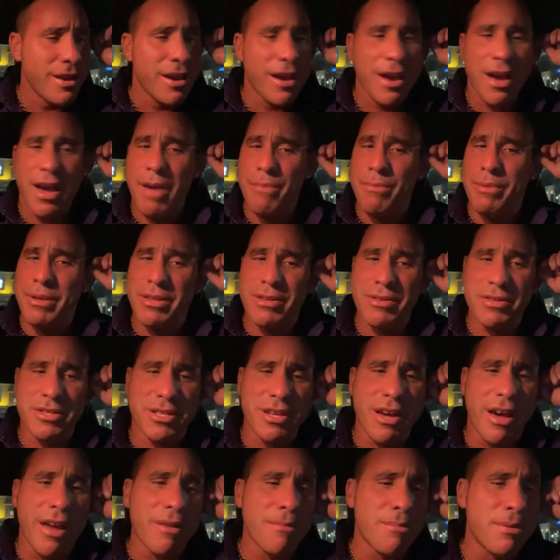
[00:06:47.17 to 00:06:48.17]
There's
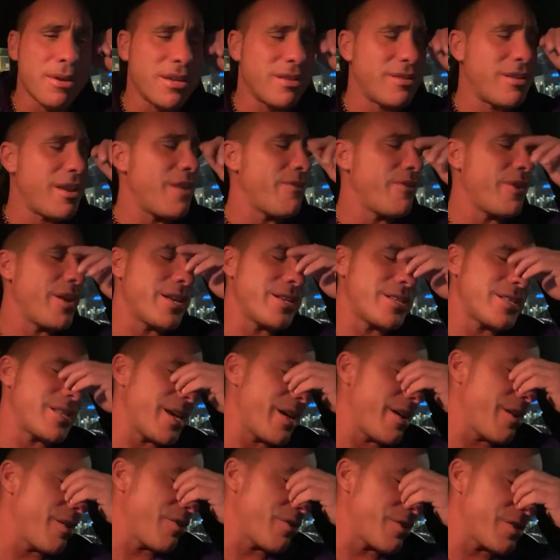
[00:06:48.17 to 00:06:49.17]
got to be Davion
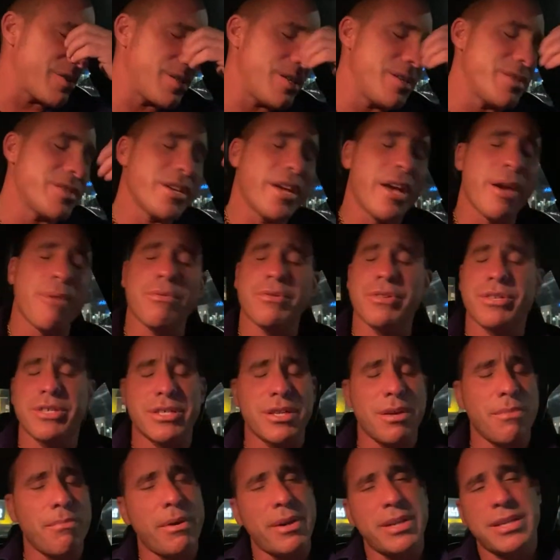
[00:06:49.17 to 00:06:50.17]
Taylor, TJ Edwards.
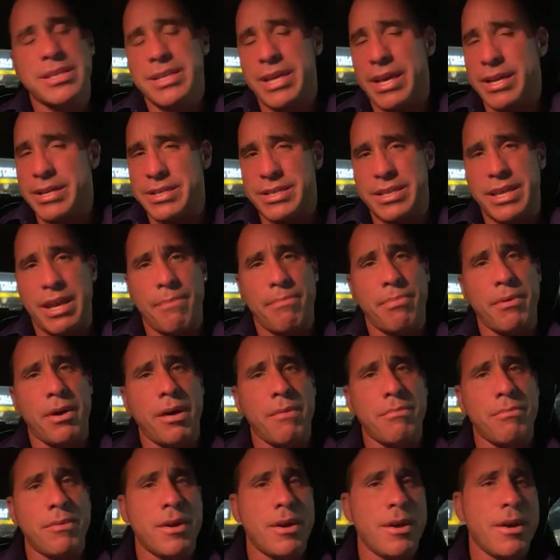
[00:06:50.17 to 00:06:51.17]
Somebody's got to step
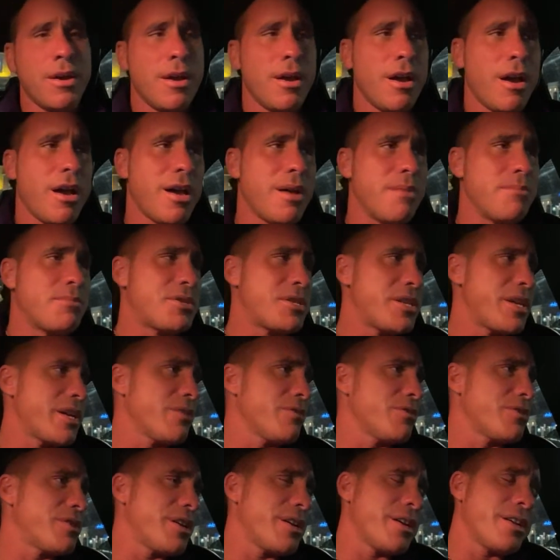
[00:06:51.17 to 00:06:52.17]
up.
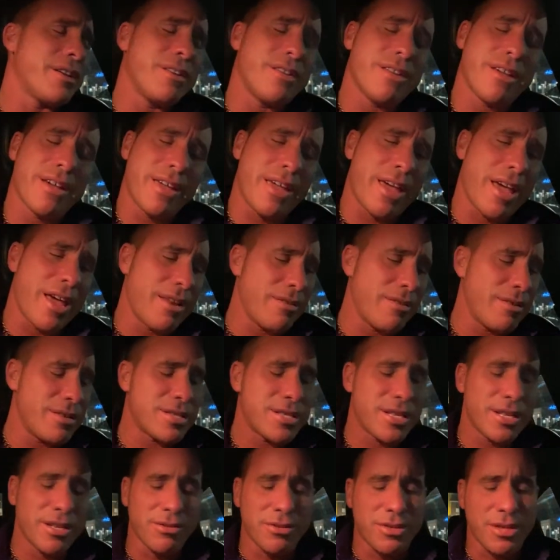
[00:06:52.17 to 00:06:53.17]
Singleton,
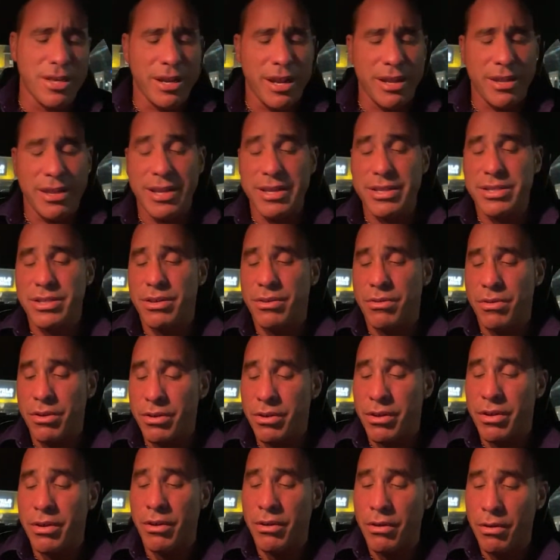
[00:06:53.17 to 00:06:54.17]
I think is
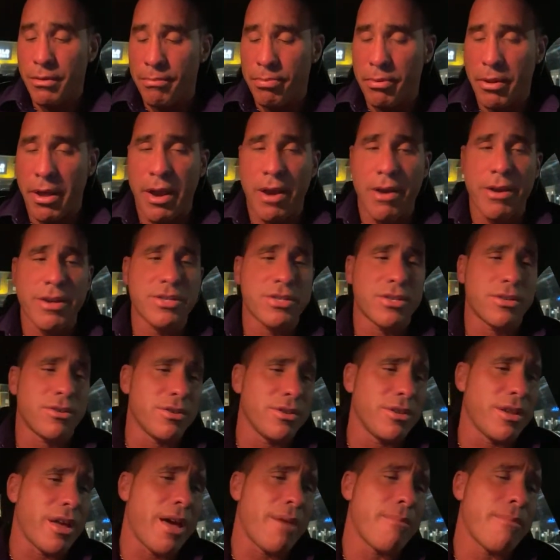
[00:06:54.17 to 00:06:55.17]
a good player. He's a good
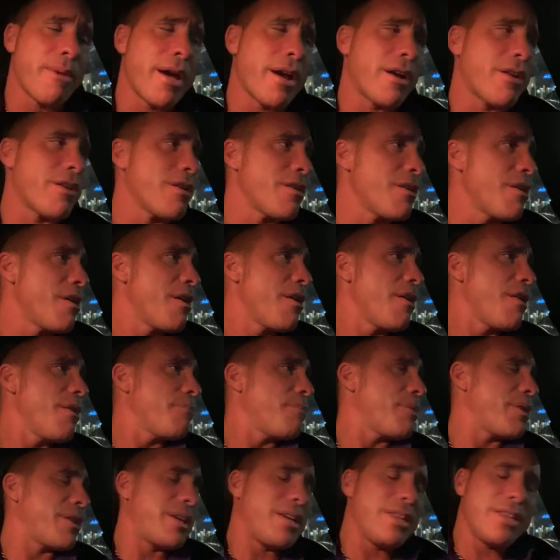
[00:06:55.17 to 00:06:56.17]
linebacker,
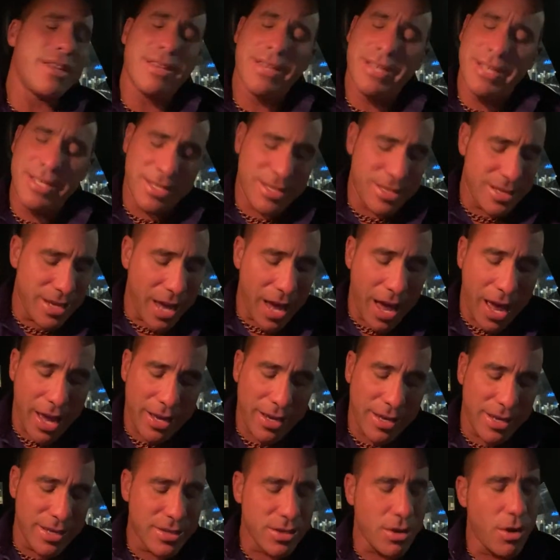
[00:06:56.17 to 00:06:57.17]
but
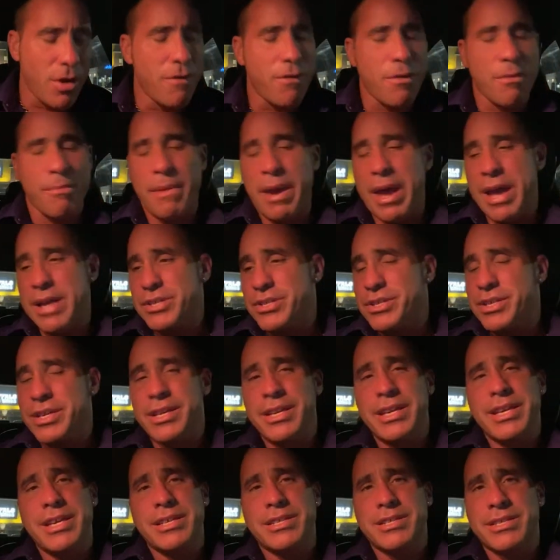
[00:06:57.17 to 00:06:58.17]
he's overmatched. He
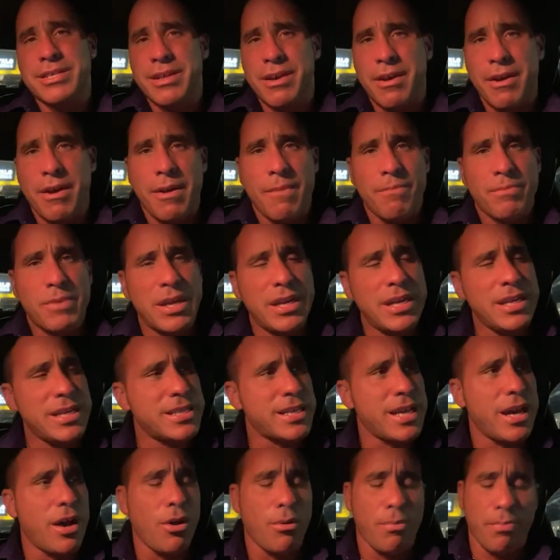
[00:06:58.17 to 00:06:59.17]
needs
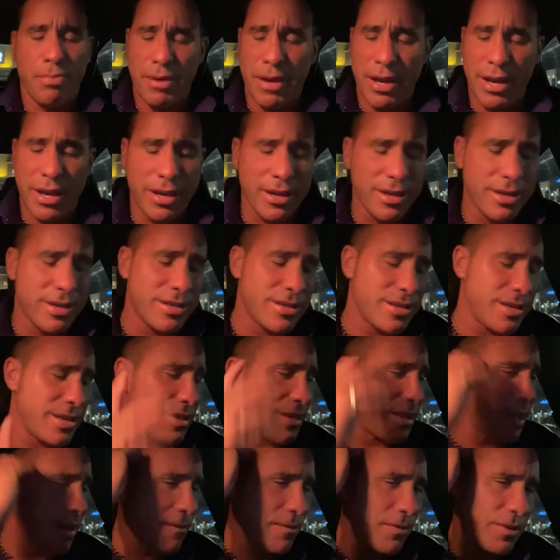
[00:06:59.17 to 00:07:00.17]
help. He
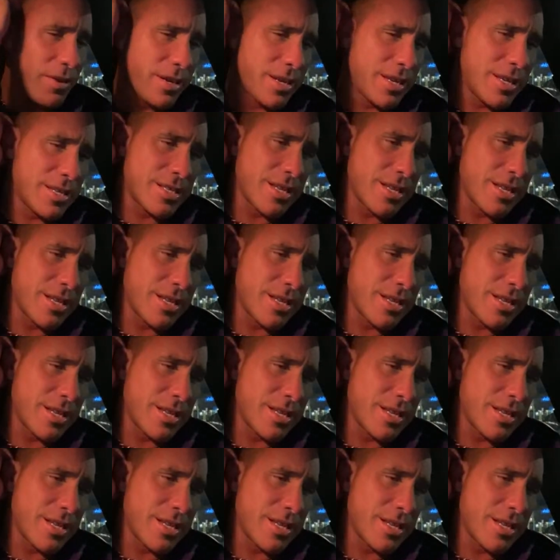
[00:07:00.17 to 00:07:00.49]
definitely needs